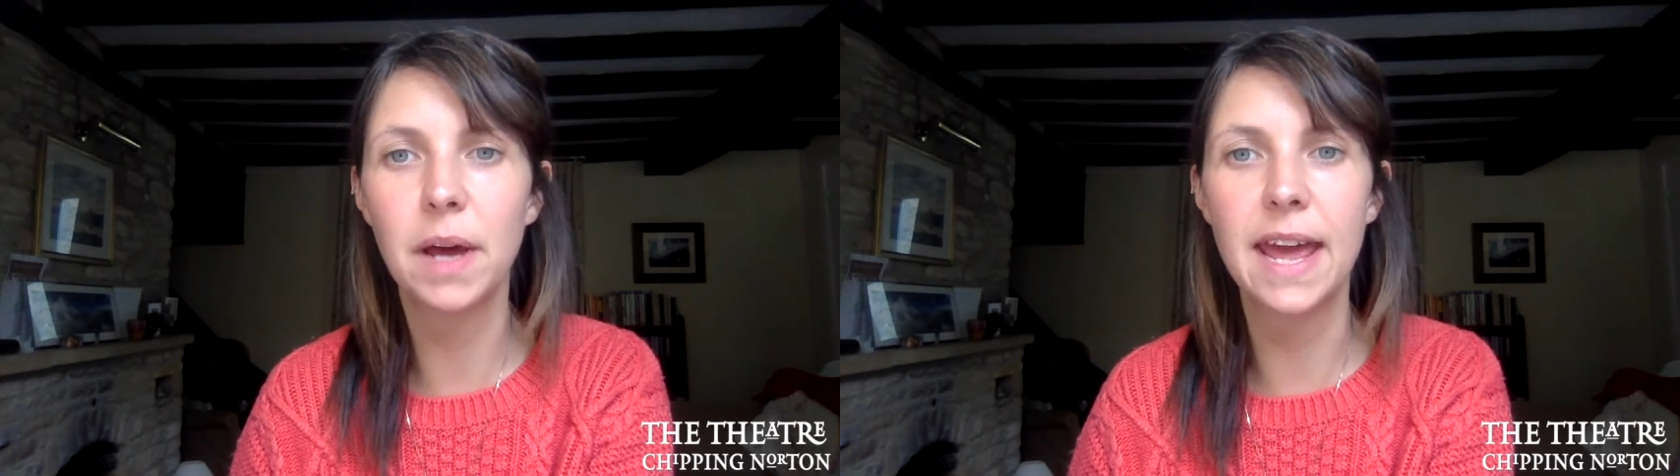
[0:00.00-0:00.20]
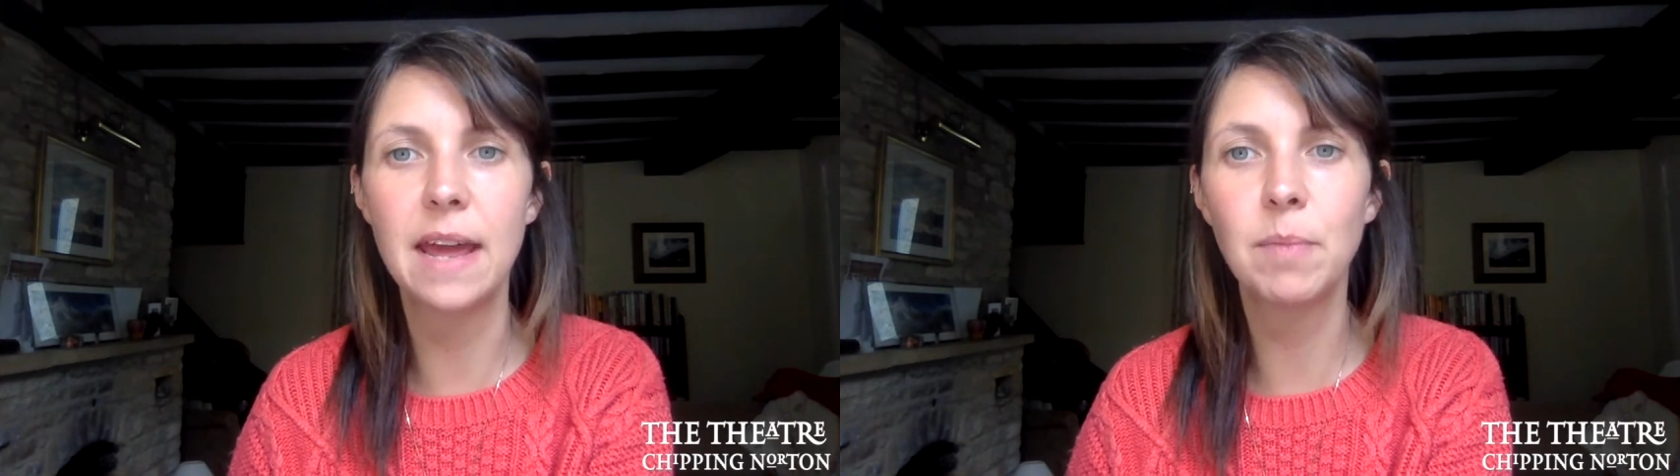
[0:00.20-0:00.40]

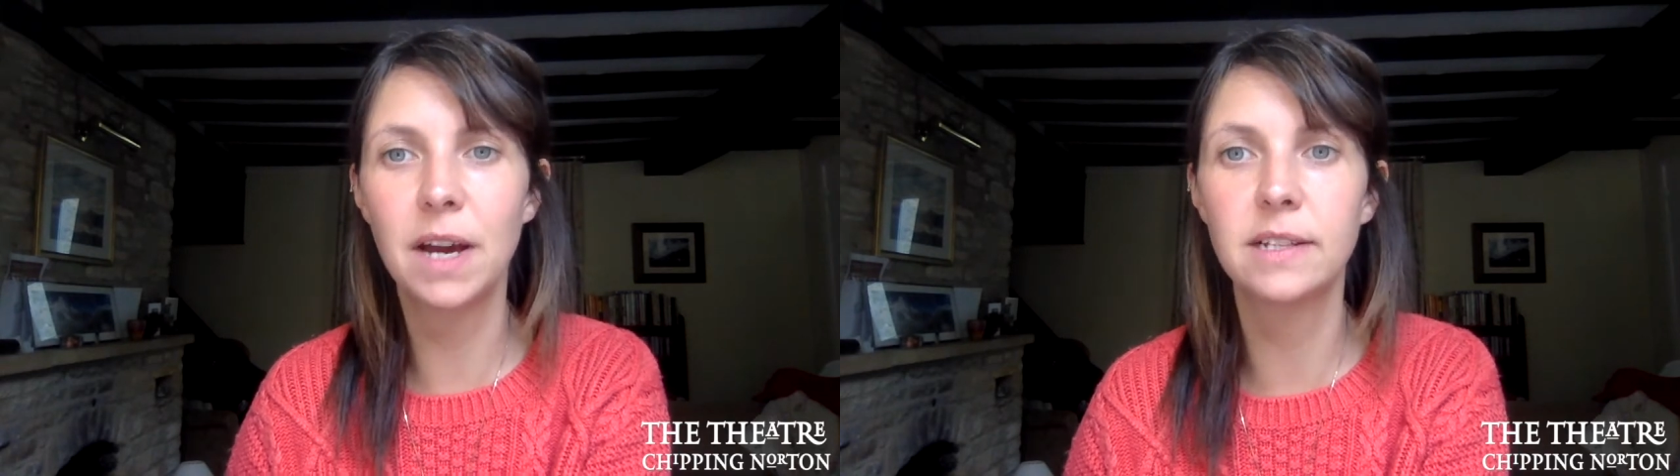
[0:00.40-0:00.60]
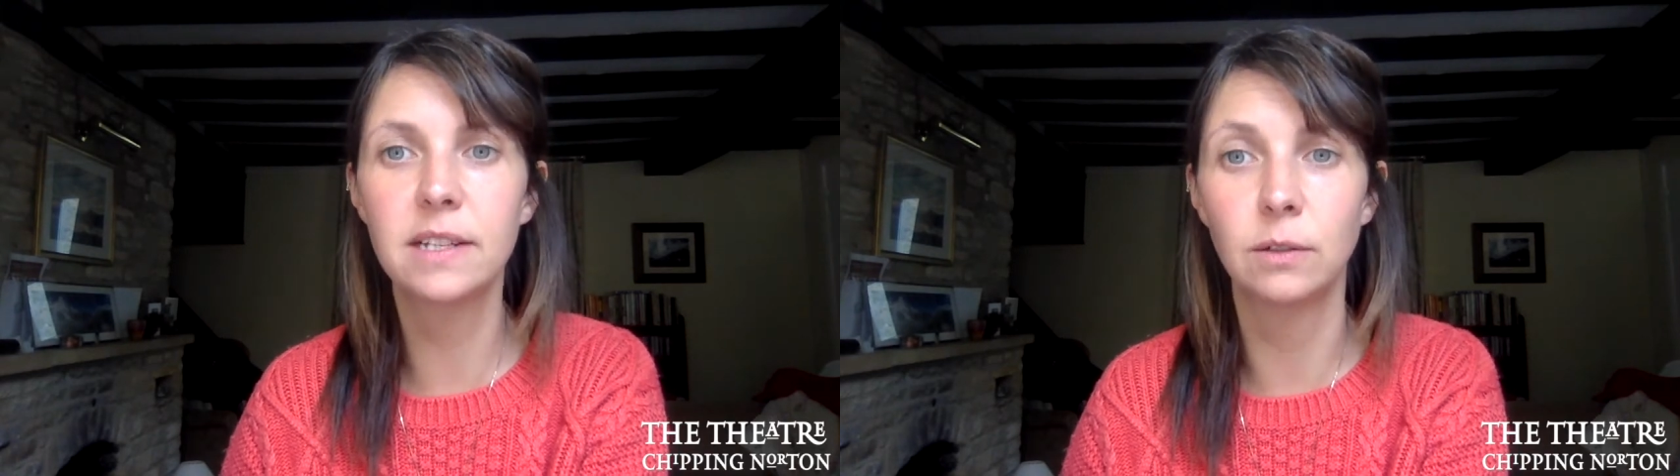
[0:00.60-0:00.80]
a
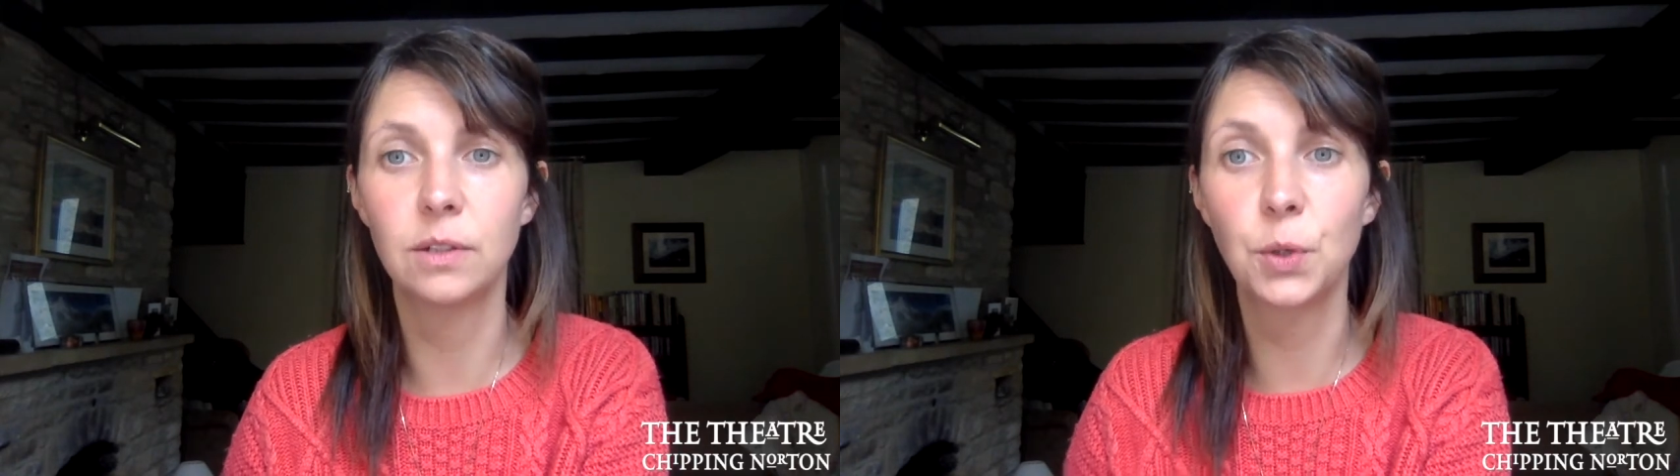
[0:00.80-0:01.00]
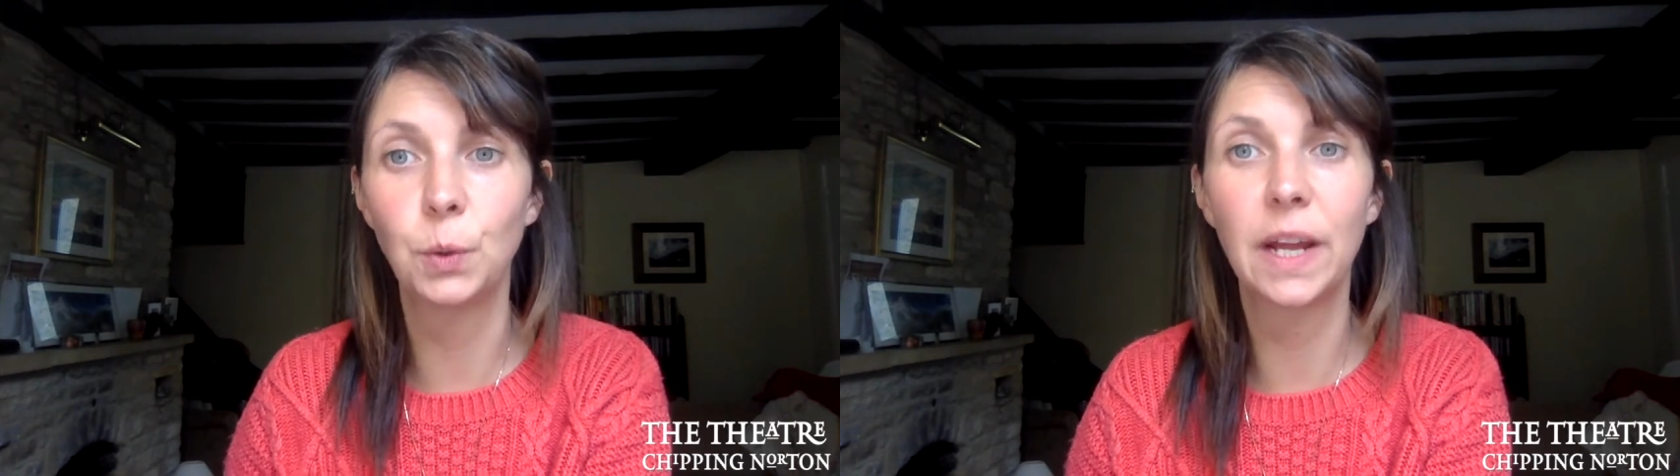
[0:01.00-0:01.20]
personal
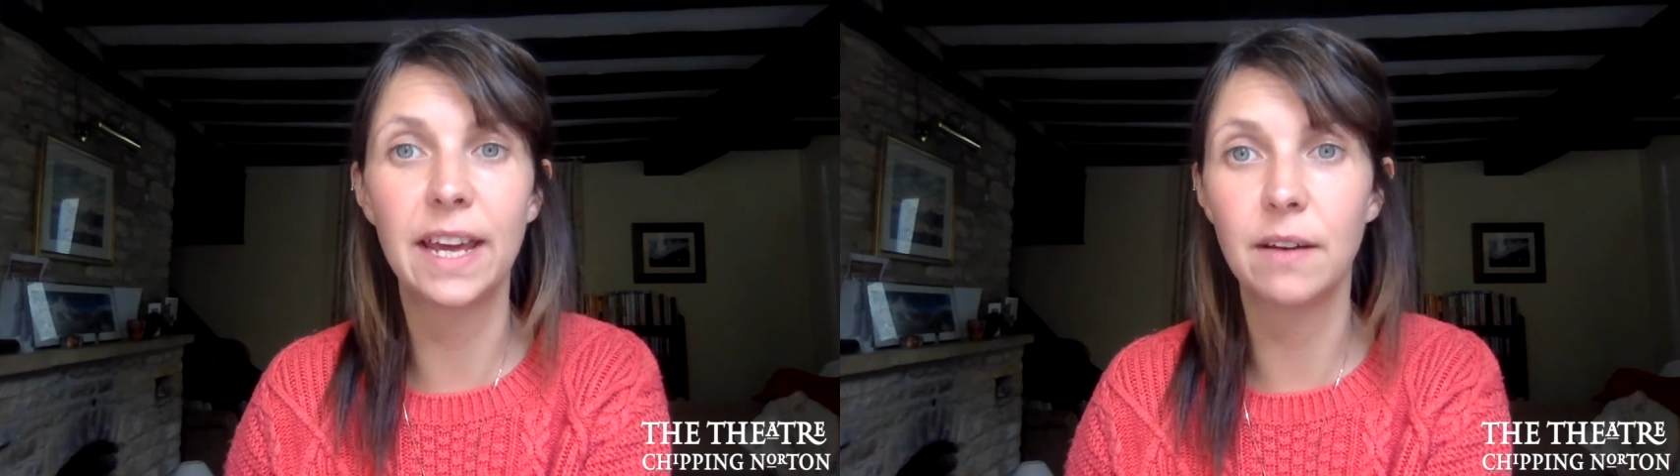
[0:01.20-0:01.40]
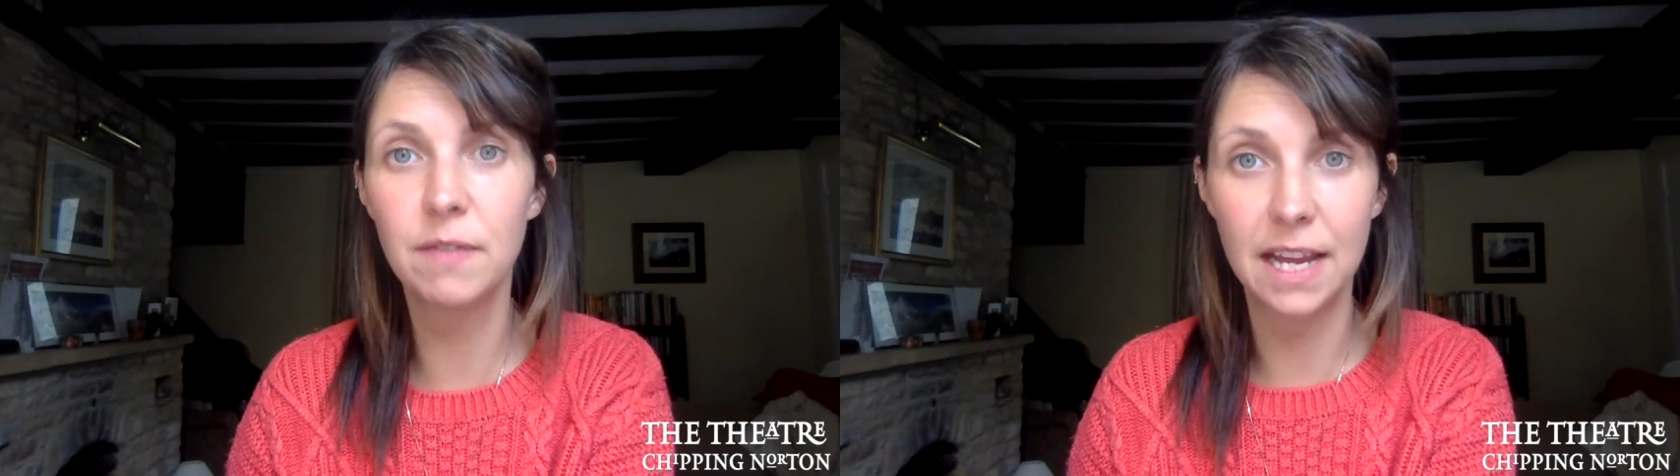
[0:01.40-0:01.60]

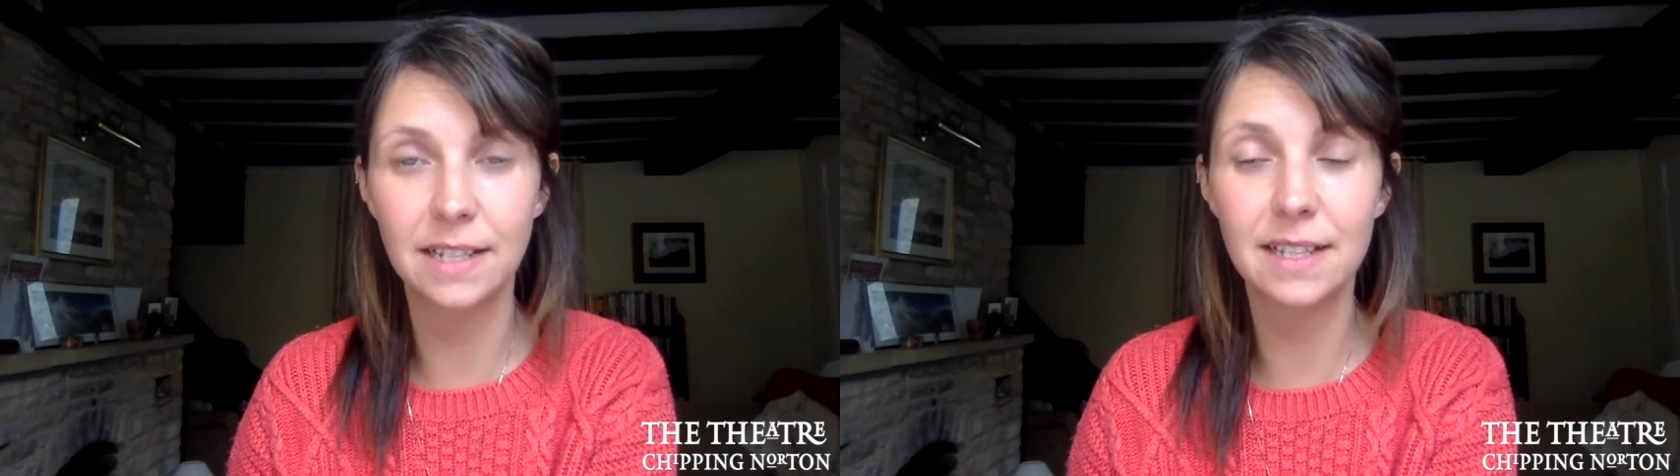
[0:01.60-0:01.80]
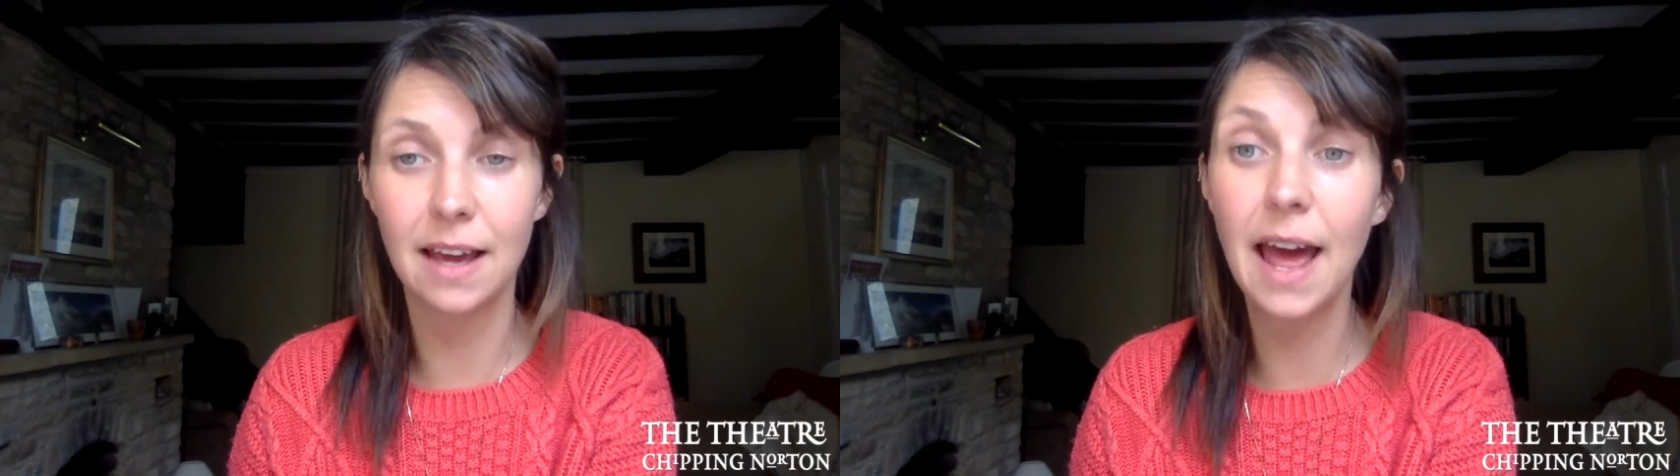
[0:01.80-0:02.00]
toolkit of
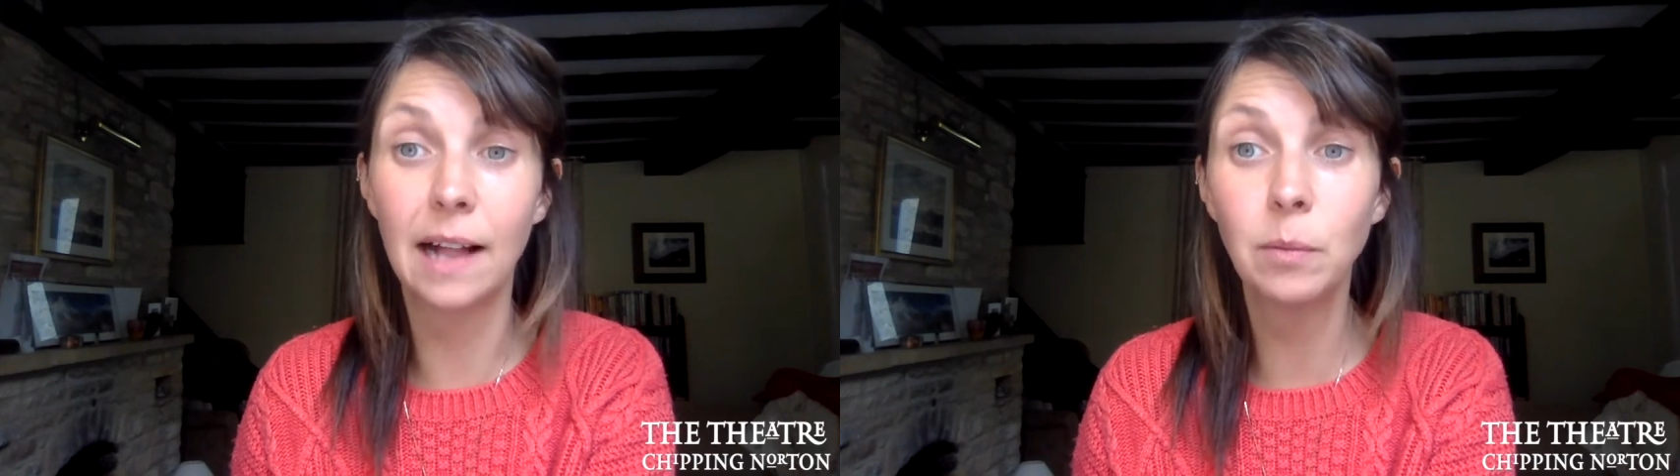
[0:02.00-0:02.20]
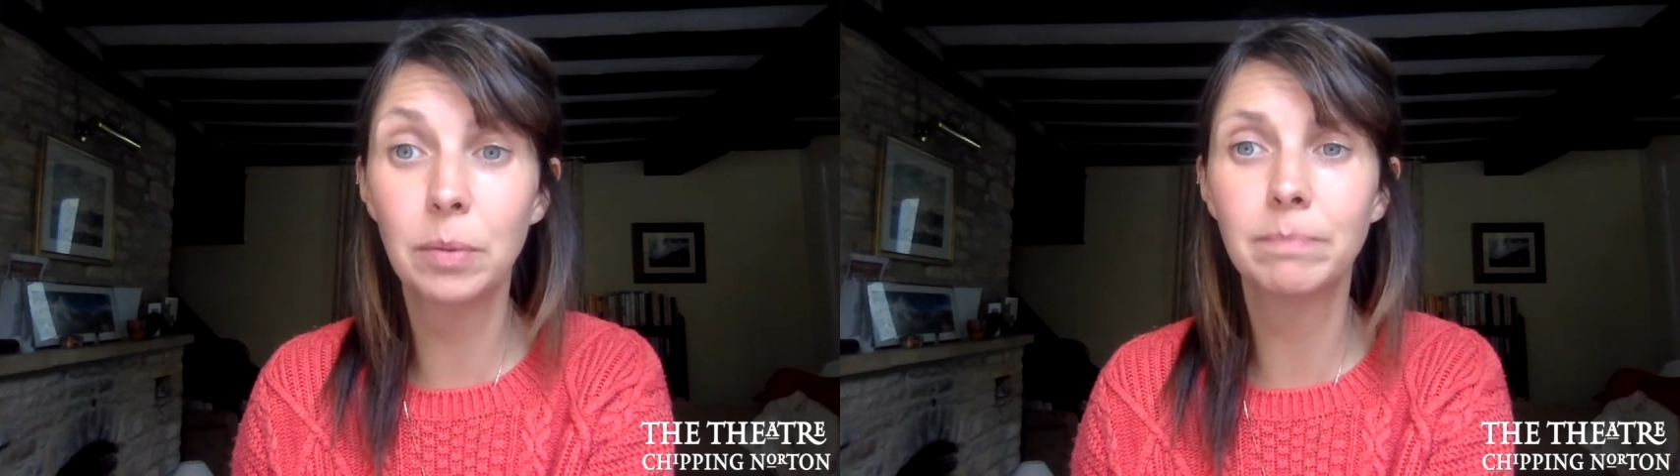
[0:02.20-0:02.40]
things that
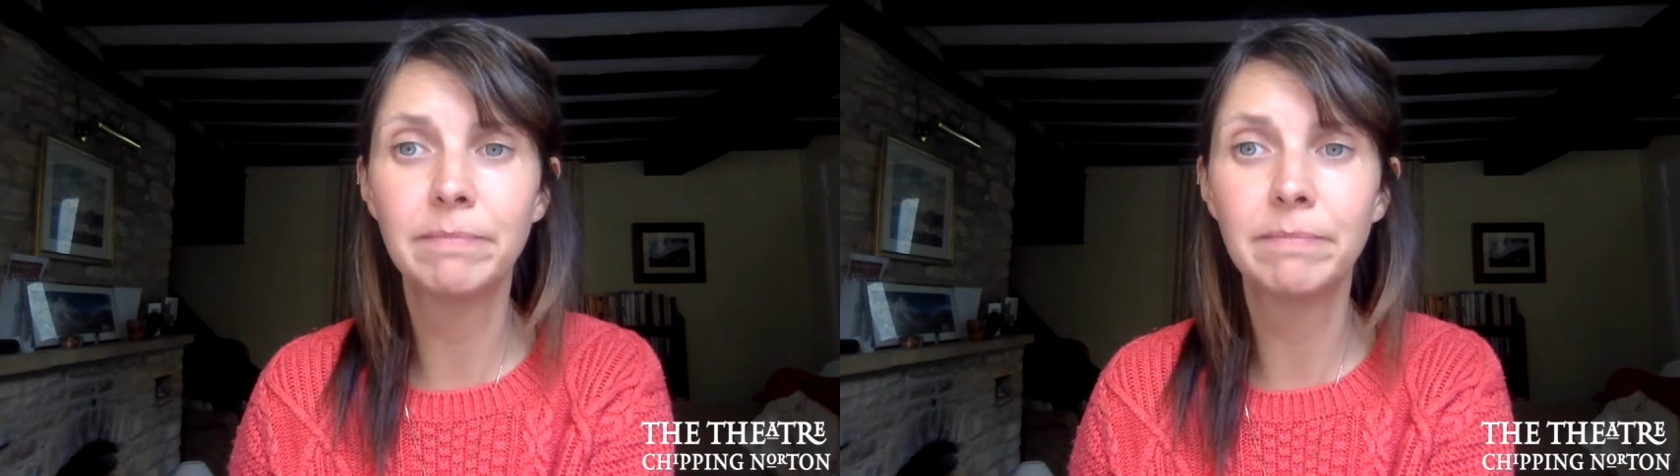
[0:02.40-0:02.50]
help